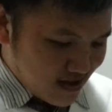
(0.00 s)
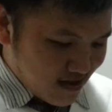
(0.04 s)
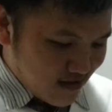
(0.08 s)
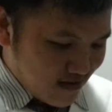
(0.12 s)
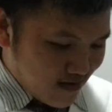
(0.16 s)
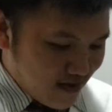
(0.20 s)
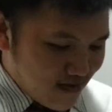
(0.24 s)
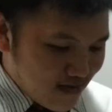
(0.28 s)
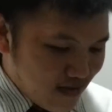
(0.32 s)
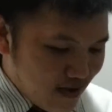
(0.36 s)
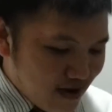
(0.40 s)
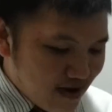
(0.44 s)

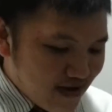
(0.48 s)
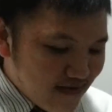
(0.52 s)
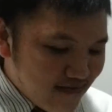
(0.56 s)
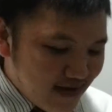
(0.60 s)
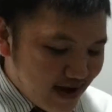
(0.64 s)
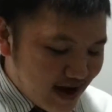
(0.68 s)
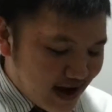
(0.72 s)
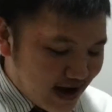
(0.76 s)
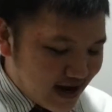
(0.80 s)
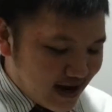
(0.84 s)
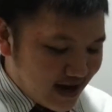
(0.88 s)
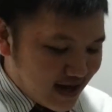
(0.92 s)
What
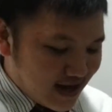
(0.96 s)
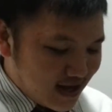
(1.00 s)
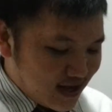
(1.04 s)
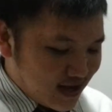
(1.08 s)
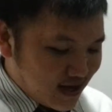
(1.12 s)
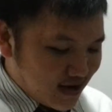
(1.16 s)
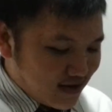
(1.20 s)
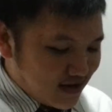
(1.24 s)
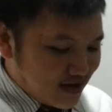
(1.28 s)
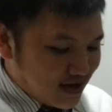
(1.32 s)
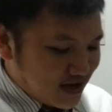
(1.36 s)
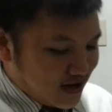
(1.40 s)
motivated
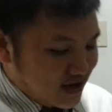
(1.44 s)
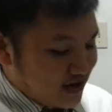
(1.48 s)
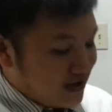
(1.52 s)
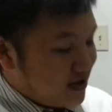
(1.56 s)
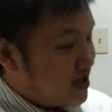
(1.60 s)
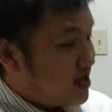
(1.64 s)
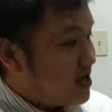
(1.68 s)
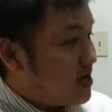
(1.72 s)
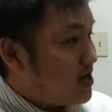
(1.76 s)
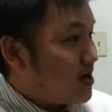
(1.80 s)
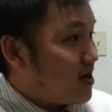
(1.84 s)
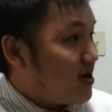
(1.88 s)
you to do
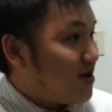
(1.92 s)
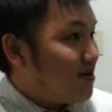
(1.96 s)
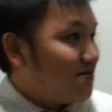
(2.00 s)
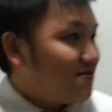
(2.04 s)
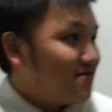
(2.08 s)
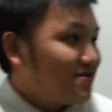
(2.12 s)
this job?